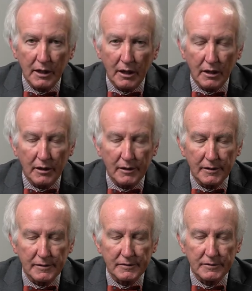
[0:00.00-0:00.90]

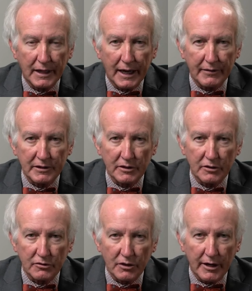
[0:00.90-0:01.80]
uh, having the
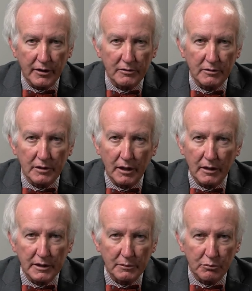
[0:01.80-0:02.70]
desired
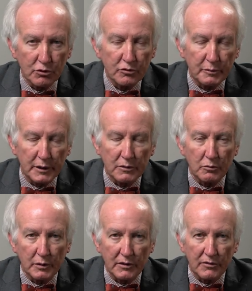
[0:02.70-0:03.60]
uh, improvement
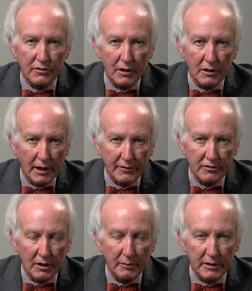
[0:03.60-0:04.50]
with uh,
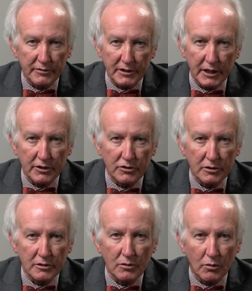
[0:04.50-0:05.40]
lifestyle
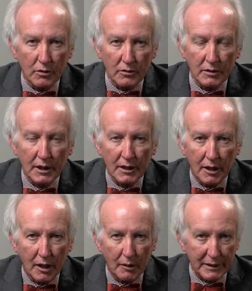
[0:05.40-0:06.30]
modification or
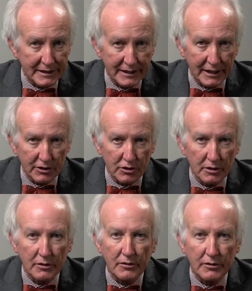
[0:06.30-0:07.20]
uh,
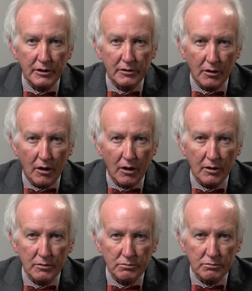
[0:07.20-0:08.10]
medication, then there
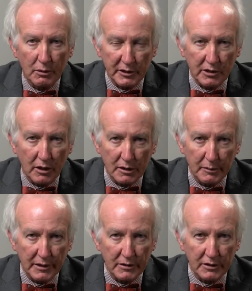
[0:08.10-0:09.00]
are what we talk
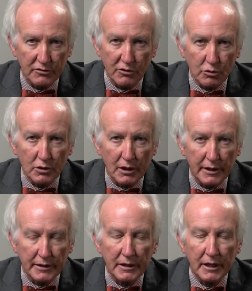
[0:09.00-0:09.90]
about as third
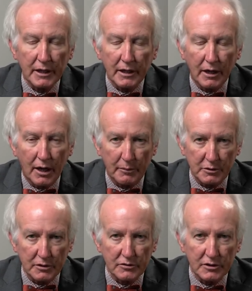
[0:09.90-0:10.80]
line
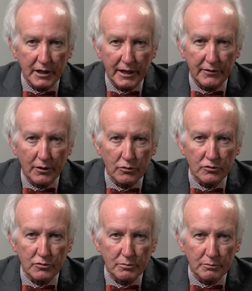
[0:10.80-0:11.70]
options, and
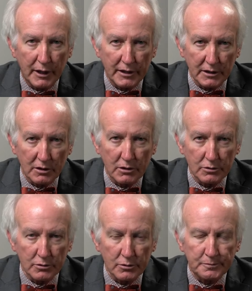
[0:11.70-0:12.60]
those might
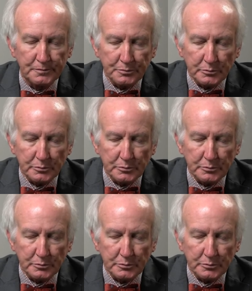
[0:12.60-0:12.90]
include